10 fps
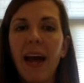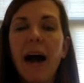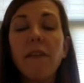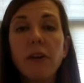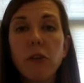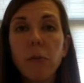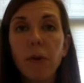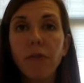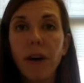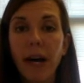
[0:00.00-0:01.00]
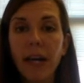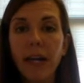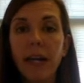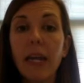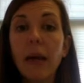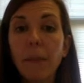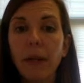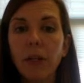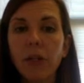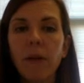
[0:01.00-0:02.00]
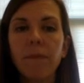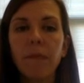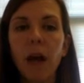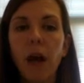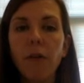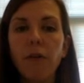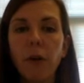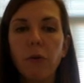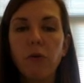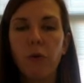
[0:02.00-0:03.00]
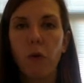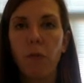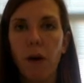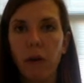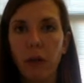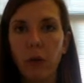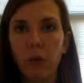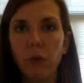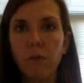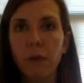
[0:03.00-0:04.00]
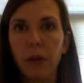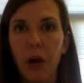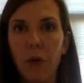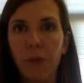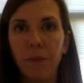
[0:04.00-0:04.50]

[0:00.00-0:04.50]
I've also provided an image of those 4 molecules below.